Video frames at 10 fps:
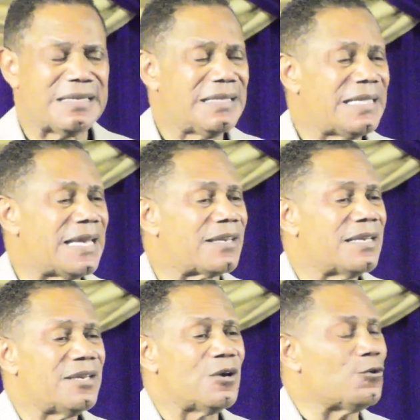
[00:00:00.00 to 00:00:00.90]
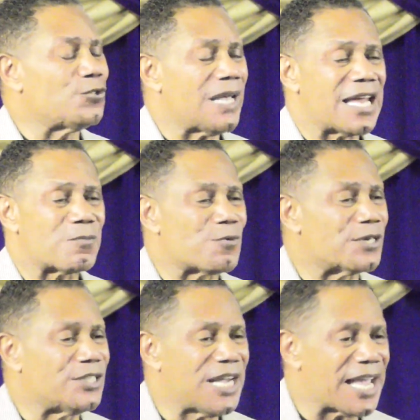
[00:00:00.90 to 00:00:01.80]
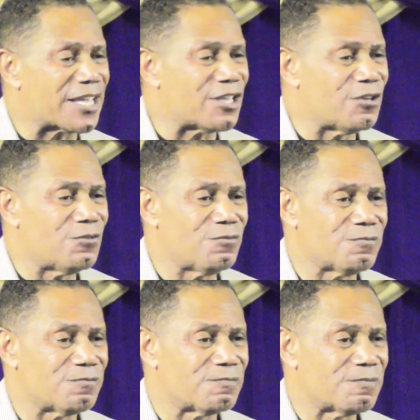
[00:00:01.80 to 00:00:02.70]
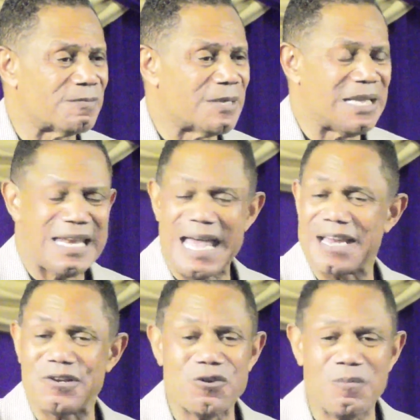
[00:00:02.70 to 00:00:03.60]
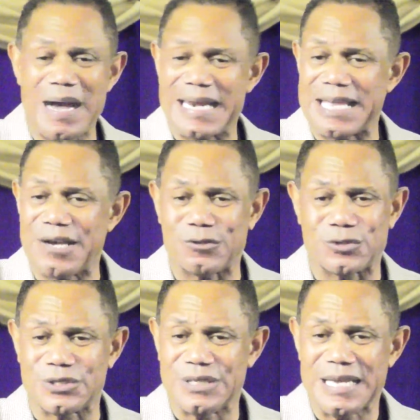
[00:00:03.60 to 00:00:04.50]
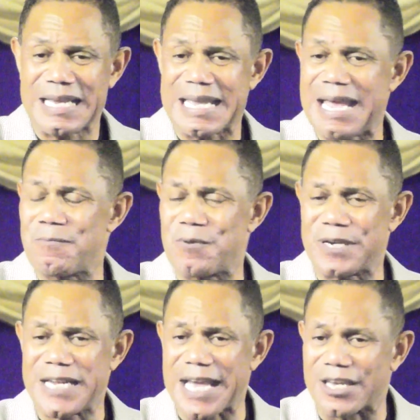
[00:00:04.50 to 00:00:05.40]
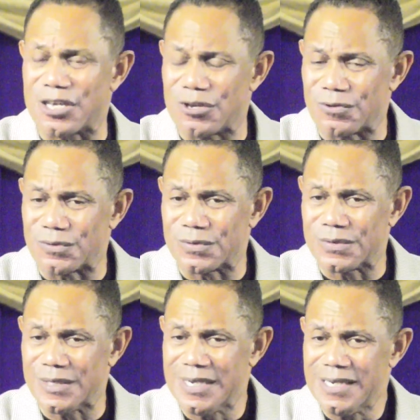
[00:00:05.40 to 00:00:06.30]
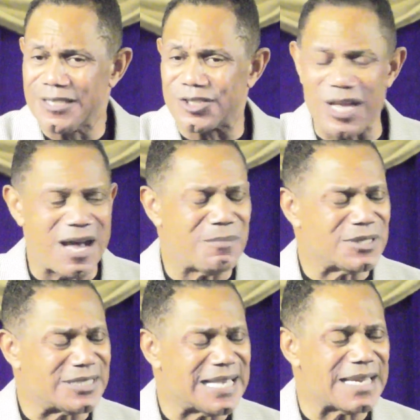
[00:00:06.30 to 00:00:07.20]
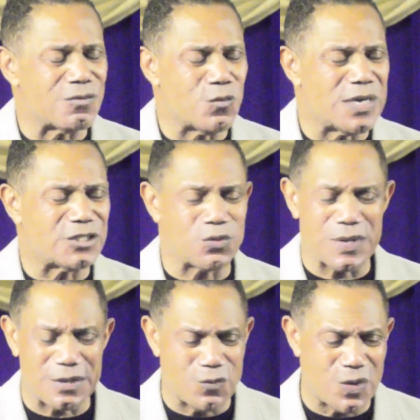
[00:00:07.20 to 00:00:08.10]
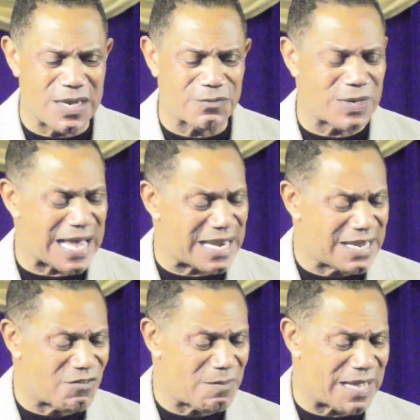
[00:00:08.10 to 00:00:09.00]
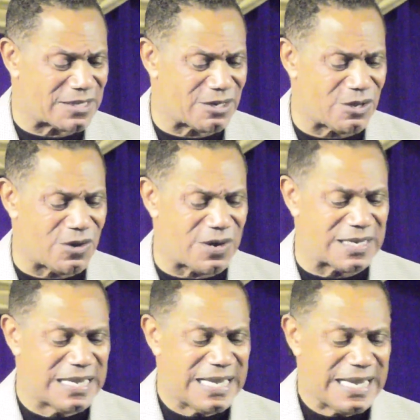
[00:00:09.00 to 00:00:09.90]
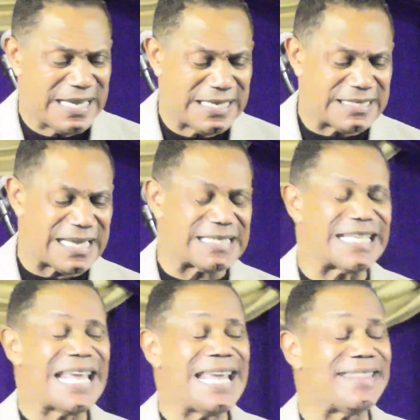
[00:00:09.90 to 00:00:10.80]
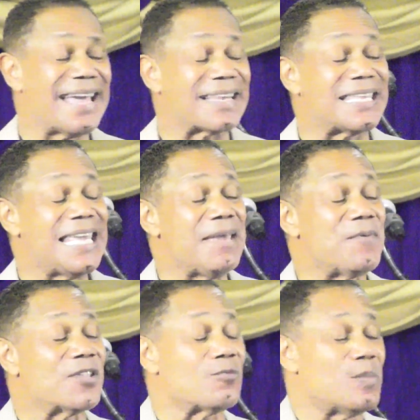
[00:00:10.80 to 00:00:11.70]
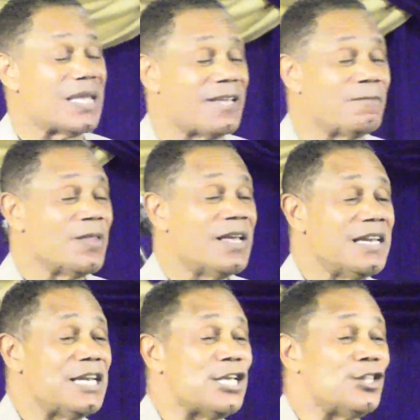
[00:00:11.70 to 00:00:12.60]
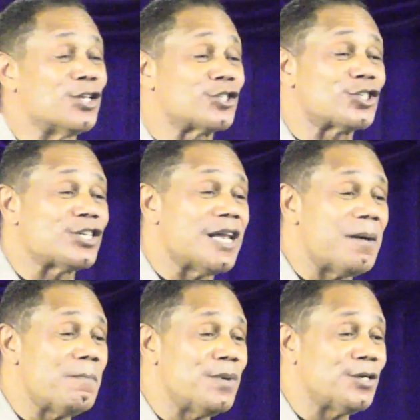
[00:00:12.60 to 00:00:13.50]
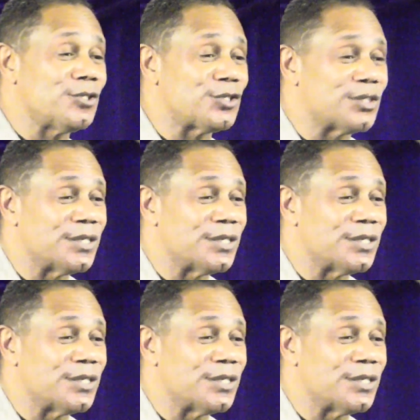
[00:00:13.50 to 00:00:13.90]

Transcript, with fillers: that knows how to protect you like nobody else can protect you. The psalmist said in one twenty-one, what I love about the Lord, it says, he that keepeth me neither slumbers